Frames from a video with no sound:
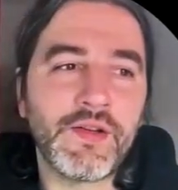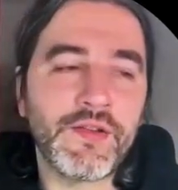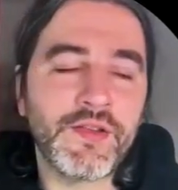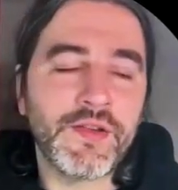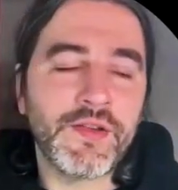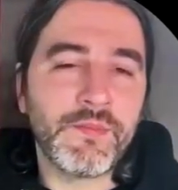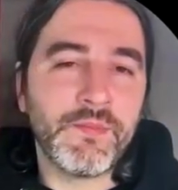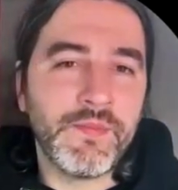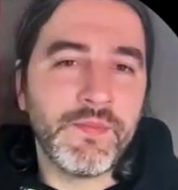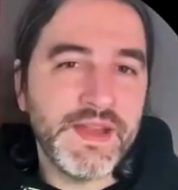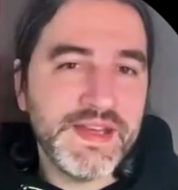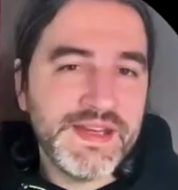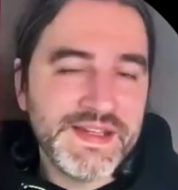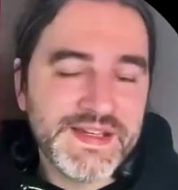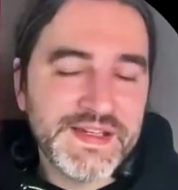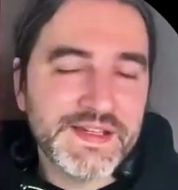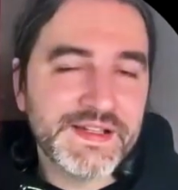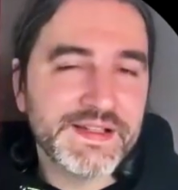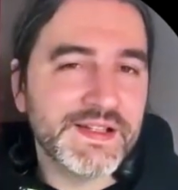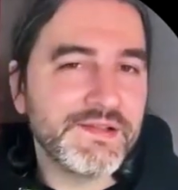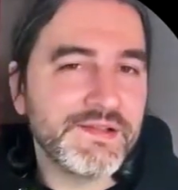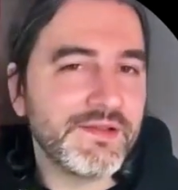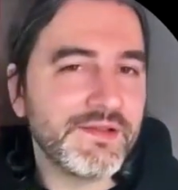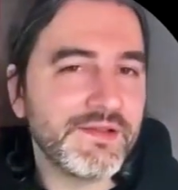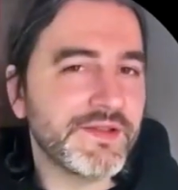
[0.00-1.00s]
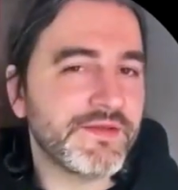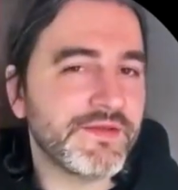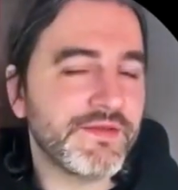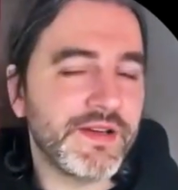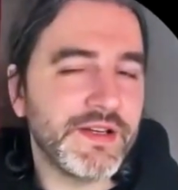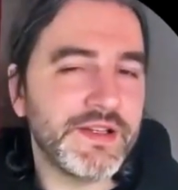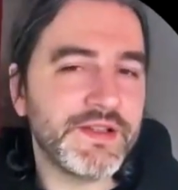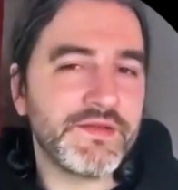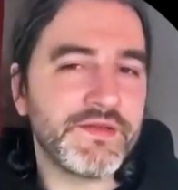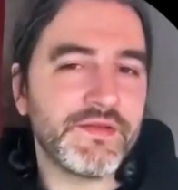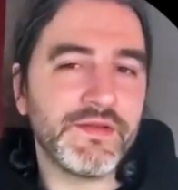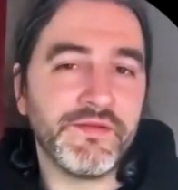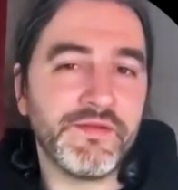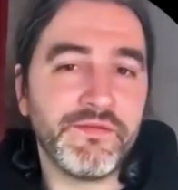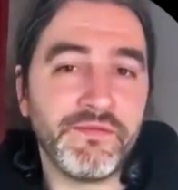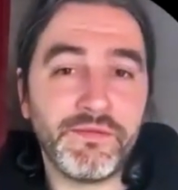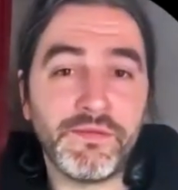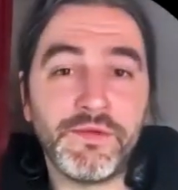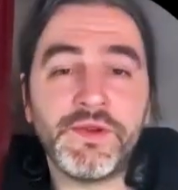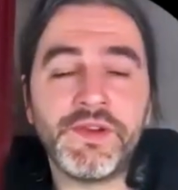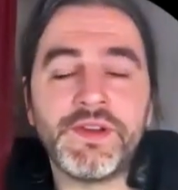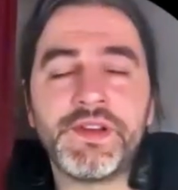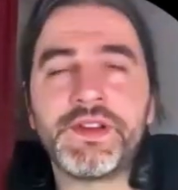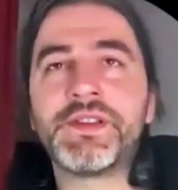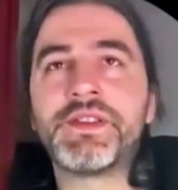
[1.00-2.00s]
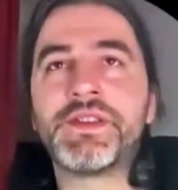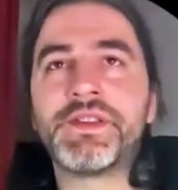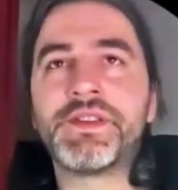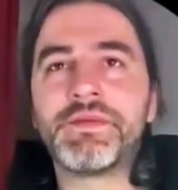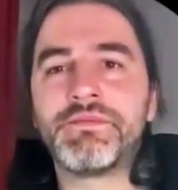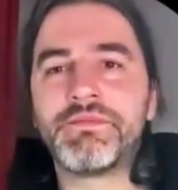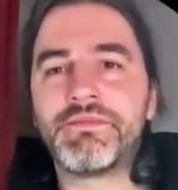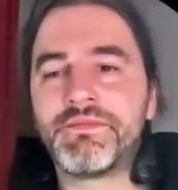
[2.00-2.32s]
the basic level, try to avoid